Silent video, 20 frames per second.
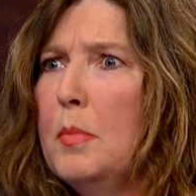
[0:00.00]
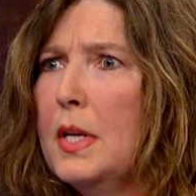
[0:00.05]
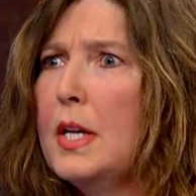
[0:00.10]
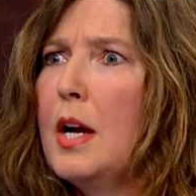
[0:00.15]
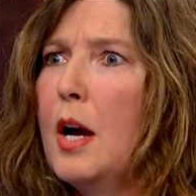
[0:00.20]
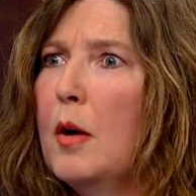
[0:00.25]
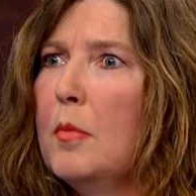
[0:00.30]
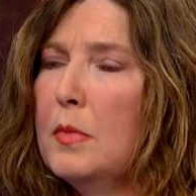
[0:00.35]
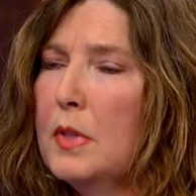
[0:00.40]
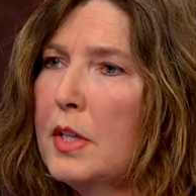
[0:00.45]

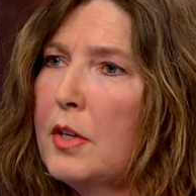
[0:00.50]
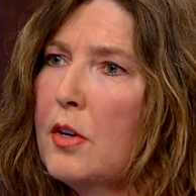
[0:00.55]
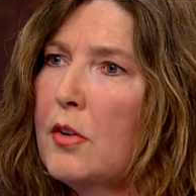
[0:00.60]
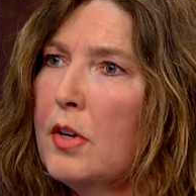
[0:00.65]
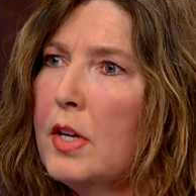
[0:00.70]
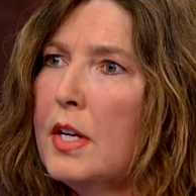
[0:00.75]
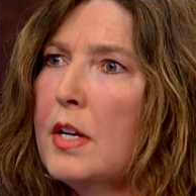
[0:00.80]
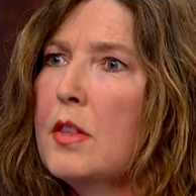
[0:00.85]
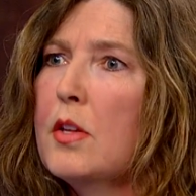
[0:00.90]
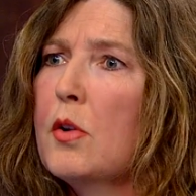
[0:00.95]
become
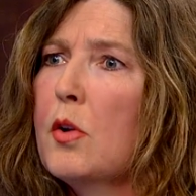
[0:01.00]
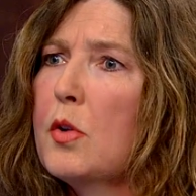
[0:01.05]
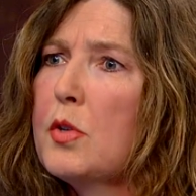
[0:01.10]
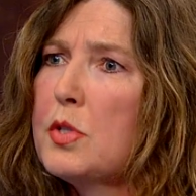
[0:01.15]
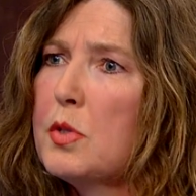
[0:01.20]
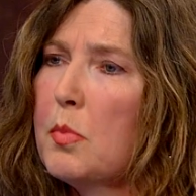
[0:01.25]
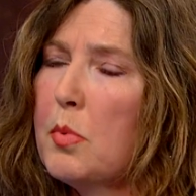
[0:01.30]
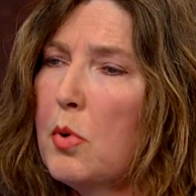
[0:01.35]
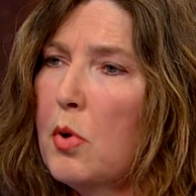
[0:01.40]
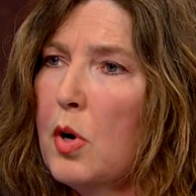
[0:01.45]
literate, and there are
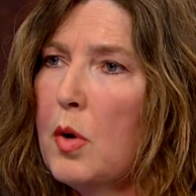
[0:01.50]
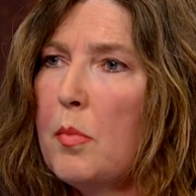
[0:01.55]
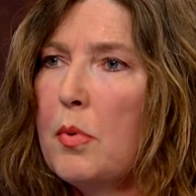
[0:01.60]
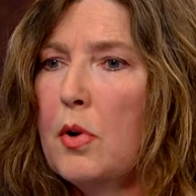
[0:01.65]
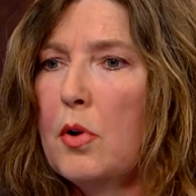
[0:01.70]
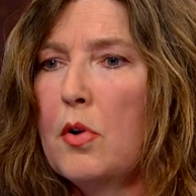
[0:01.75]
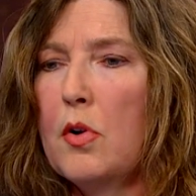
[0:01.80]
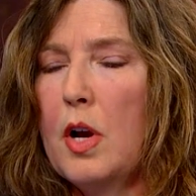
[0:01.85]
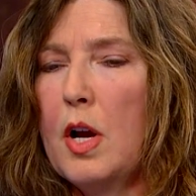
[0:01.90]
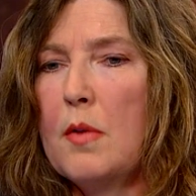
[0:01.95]
support
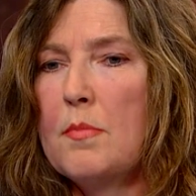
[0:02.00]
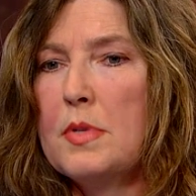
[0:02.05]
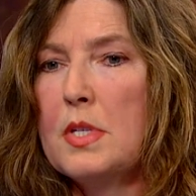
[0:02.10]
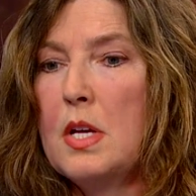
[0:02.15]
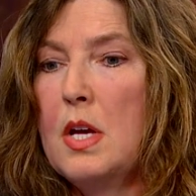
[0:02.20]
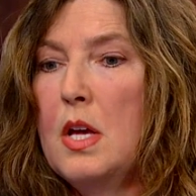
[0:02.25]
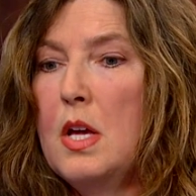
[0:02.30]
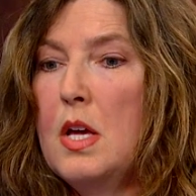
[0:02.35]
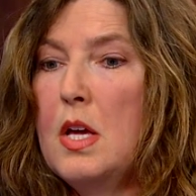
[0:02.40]
programs.